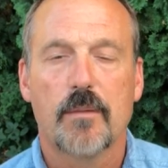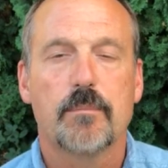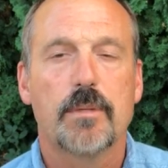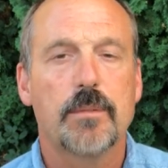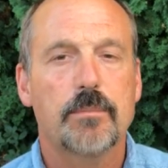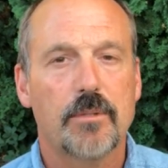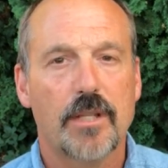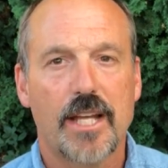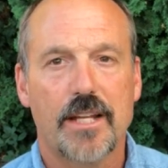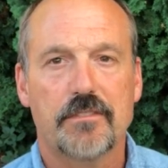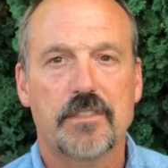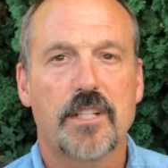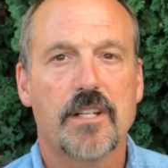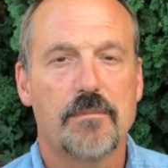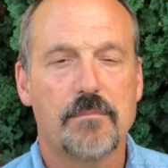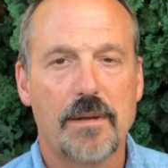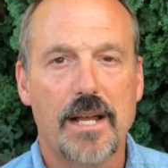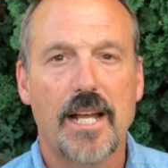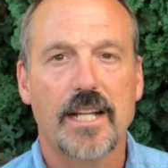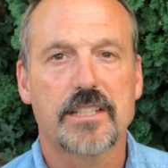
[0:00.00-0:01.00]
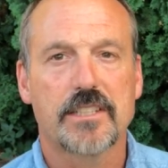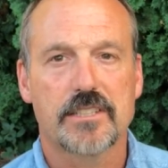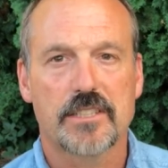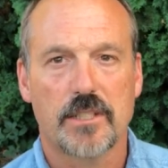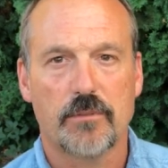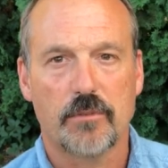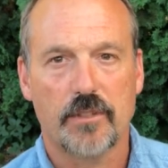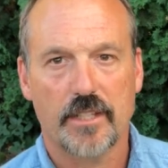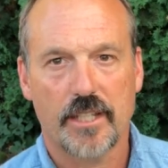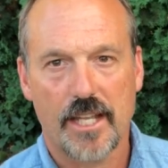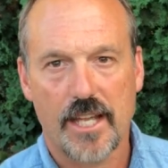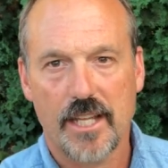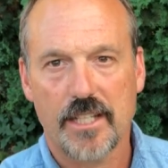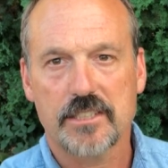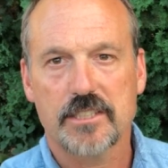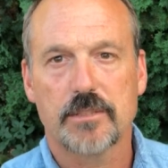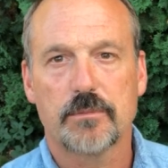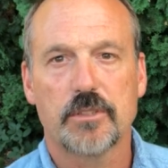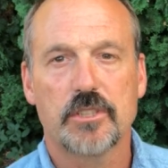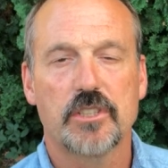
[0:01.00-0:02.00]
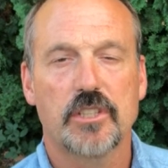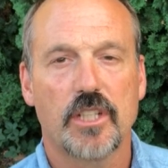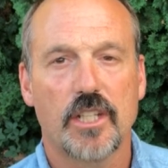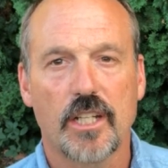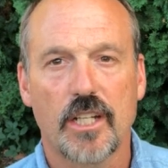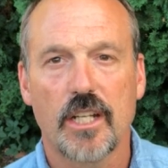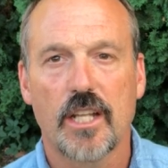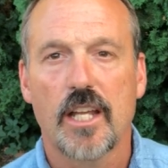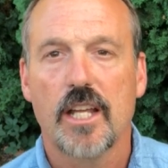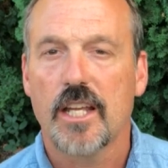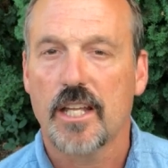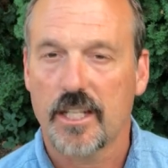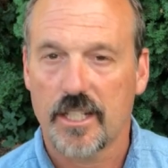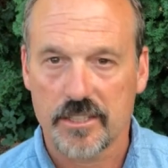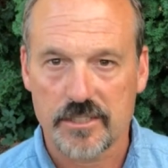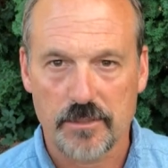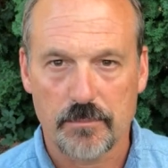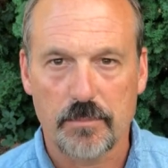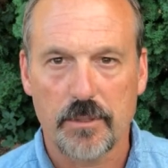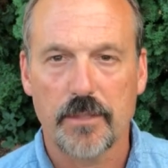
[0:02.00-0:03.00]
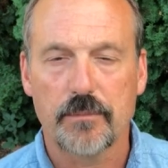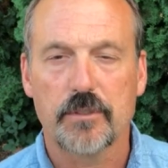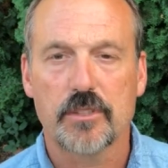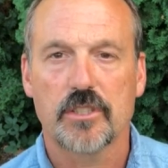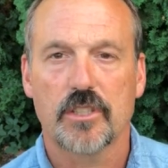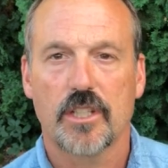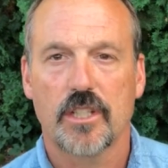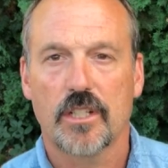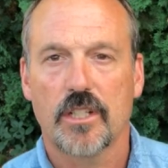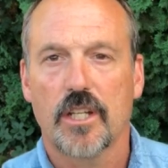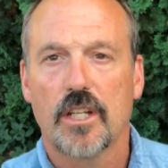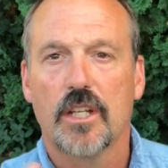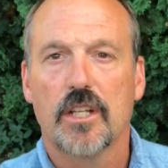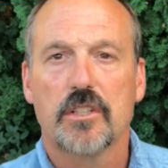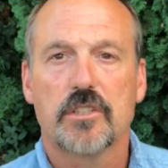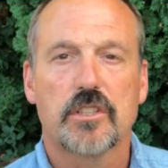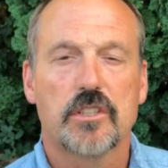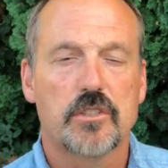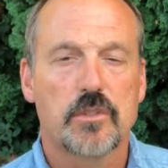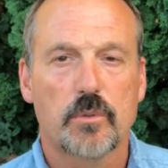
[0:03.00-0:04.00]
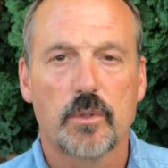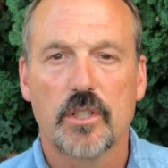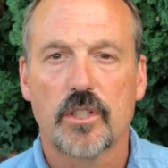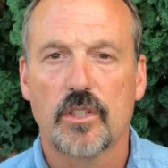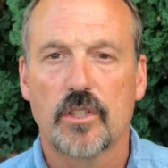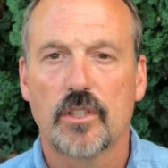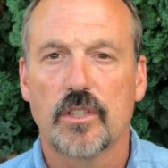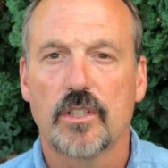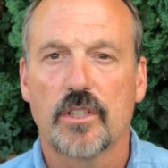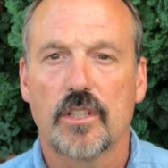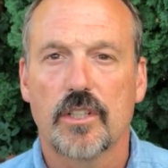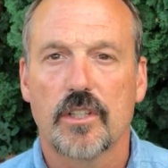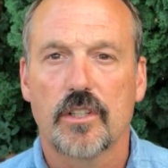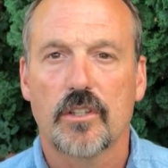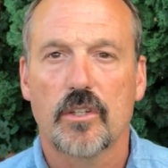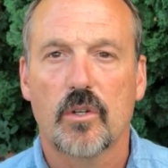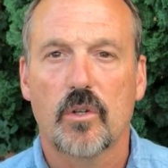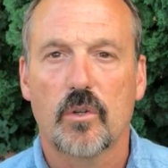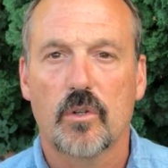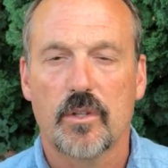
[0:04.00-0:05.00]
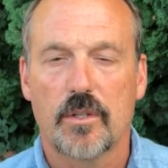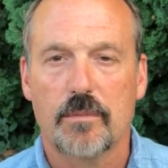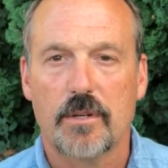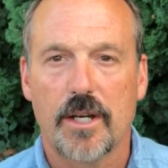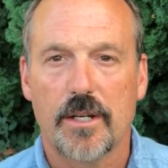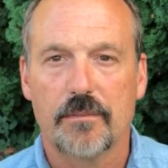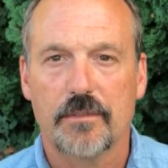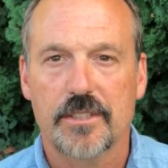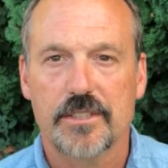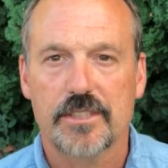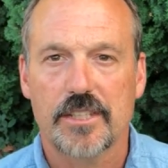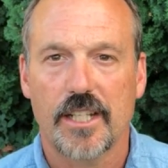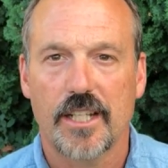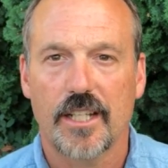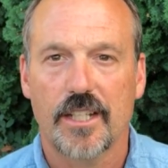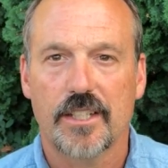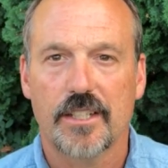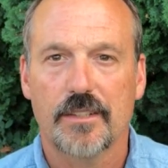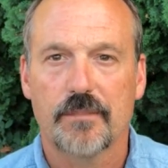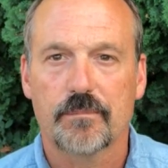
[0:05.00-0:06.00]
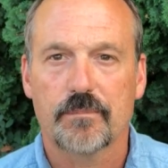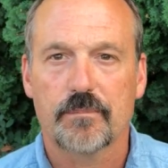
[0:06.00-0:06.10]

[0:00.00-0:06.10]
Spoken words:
people have to come back to someone that has the machine, and it's a big machine, to drill the hole in the bottom of the stand.